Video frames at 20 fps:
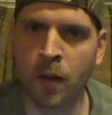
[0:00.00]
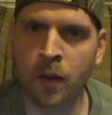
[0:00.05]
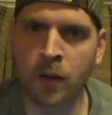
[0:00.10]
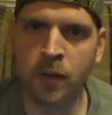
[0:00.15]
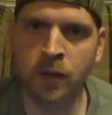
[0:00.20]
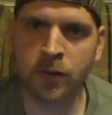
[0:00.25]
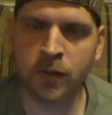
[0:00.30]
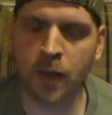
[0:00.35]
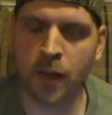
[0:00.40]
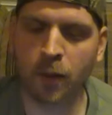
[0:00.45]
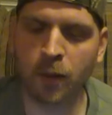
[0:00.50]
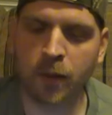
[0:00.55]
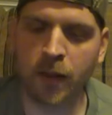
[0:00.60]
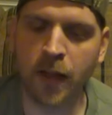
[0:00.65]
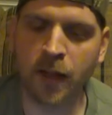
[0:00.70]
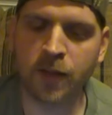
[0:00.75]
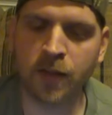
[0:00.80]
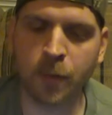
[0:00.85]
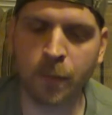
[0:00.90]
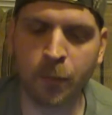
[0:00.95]
Looks like we
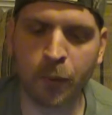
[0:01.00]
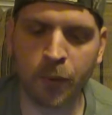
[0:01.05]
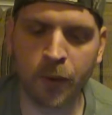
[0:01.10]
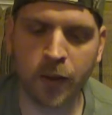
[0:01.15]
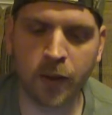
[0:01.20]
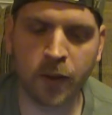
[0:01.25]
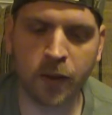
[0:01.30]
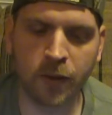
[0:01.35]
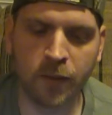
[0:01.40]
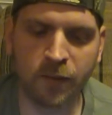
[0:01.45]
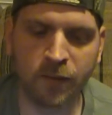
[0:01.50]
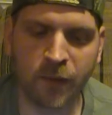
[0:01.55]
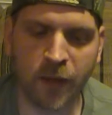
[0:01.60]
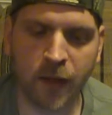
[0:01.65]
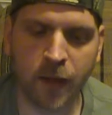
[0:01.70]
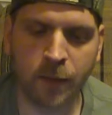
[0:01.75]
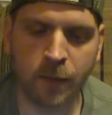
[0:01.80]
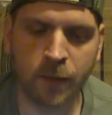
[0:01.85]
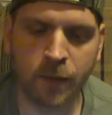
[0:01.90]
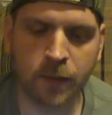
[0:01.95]
got some pretty good
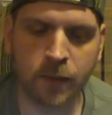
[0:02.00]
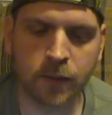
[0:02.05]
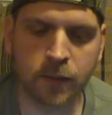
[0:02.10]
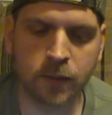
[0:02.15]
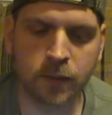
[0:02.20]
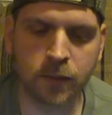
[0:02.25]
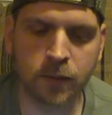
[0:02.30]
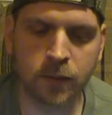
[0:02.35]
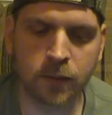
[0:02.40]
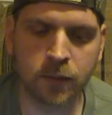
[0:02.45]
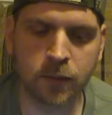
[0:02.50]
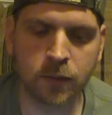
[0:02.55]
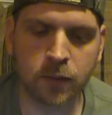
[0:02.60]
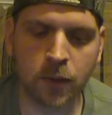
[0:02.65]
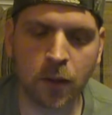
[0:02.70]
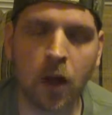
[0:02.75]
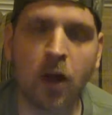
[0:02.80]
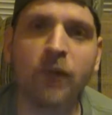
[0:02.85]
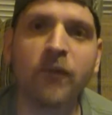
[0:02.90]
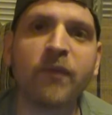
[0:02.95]
vaping,
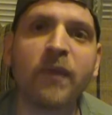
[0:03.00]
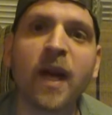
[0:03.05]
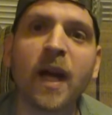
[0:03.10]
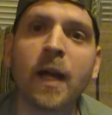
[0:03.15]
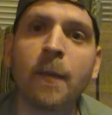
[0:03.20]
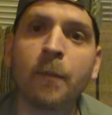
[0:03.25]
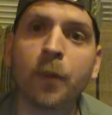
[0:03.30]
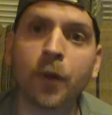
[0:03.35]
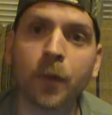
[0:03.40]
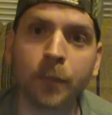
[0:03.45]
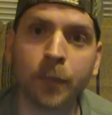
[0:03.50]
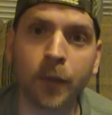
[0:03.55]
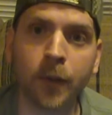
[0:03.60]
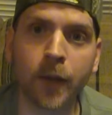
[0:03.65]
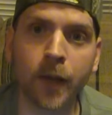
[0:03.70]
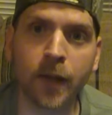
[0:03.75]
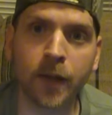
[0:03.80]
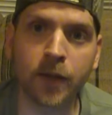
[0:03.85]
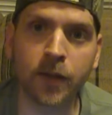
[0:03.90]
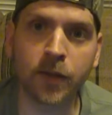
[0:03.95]
or vapor
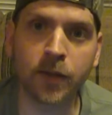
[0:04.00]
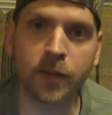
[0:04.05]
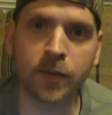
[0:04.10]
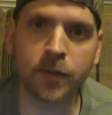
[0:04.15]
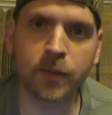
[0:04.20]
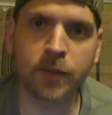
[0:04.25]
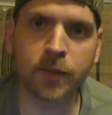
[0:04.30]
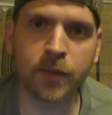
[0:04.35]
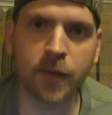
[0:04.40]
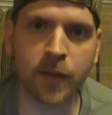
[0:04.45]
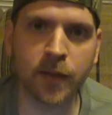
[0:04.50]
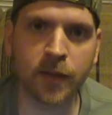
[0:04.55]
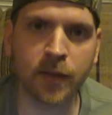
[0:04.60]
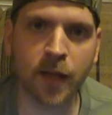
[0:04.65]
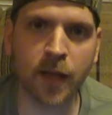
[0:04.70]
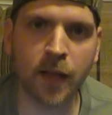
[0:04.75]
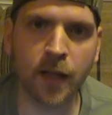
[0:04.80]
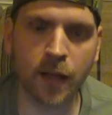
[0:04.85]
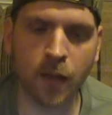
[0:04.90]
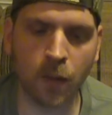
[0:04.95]
production, should I
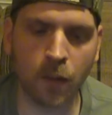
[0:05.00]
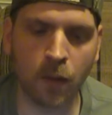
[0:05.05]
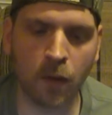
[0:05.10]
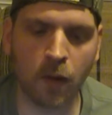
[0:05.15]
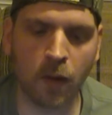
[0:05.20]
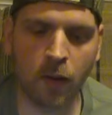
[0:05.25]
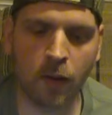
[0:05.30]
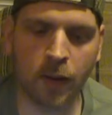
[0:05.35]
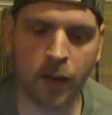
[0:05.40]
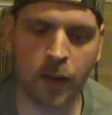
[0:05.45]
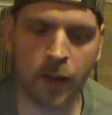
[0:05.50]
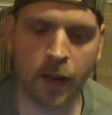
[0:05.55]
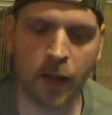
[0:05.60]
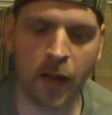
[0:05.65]
say, going on here.